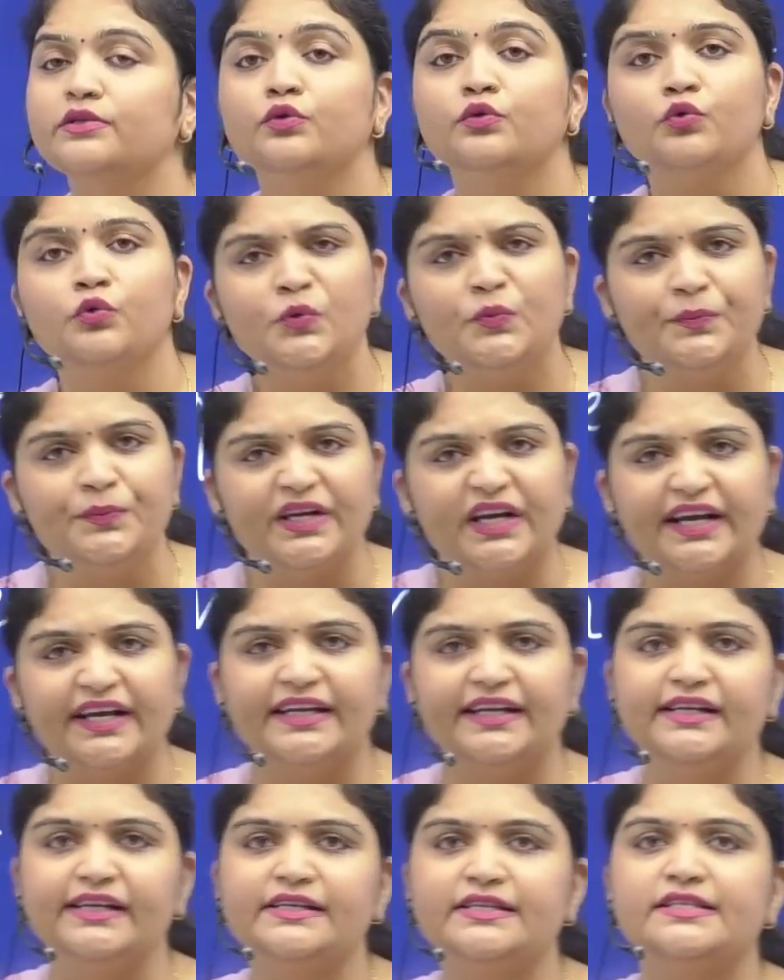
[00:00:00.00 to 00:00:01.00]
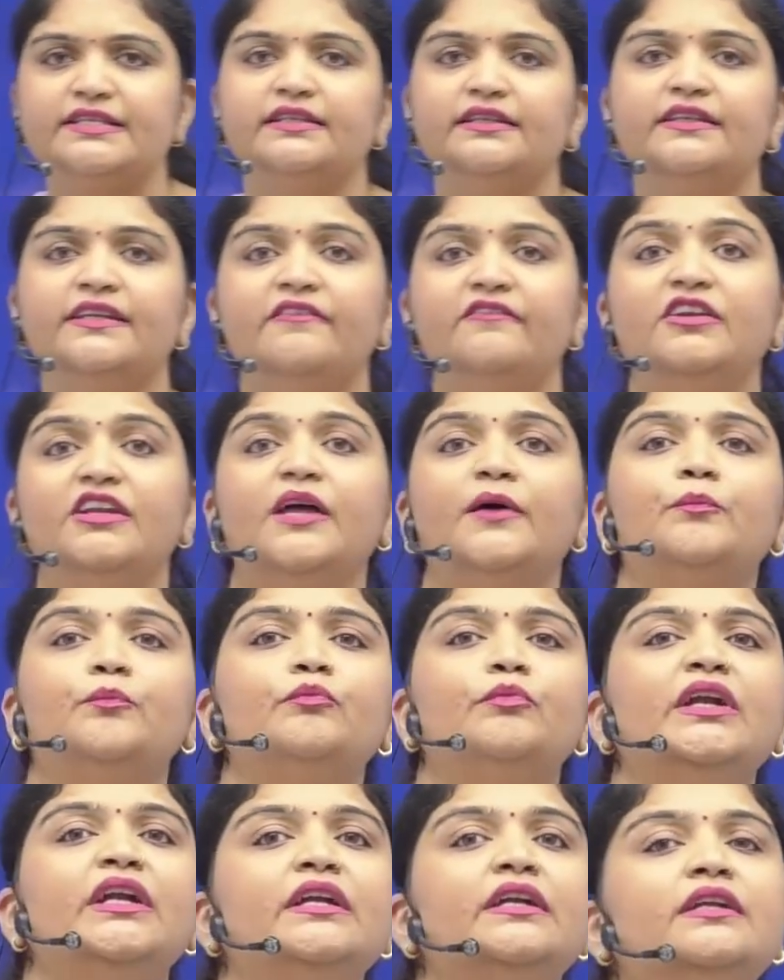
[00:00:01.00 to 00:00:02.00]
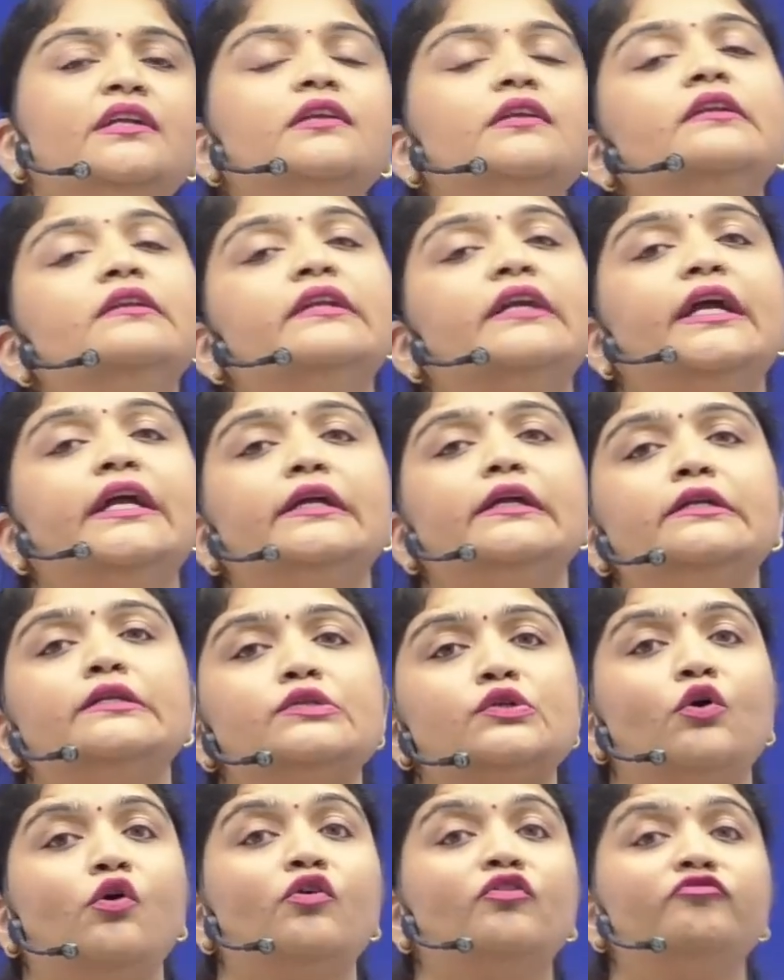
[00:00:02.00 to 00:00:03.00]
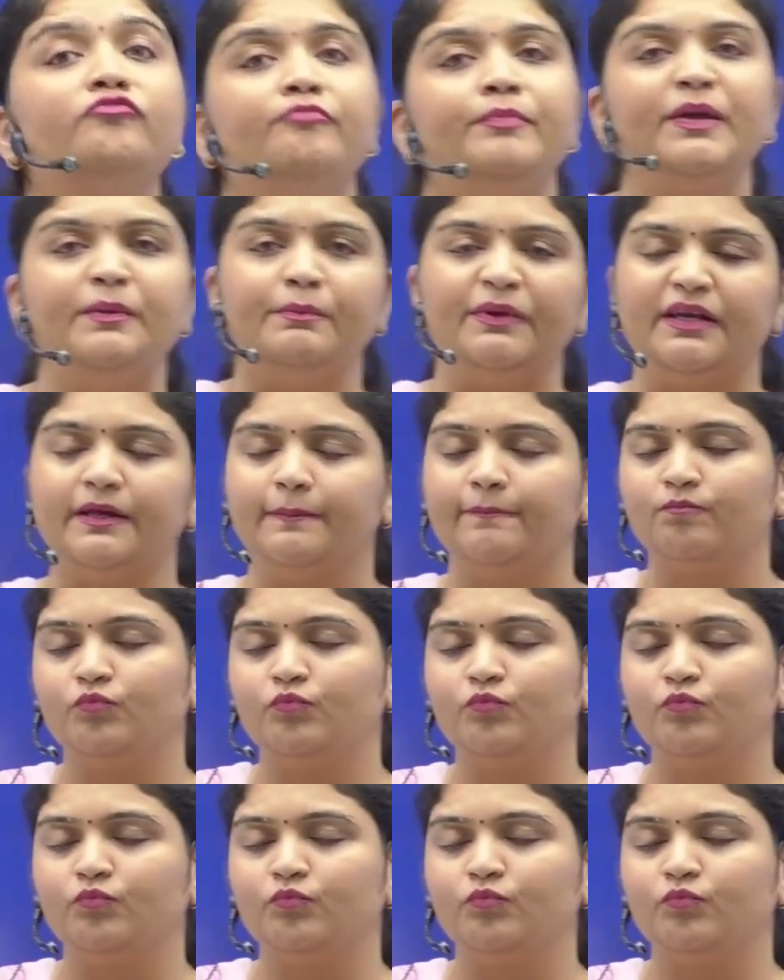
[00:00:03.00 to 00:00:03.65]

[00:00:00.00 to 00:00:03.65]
group rights, developmental rights of people.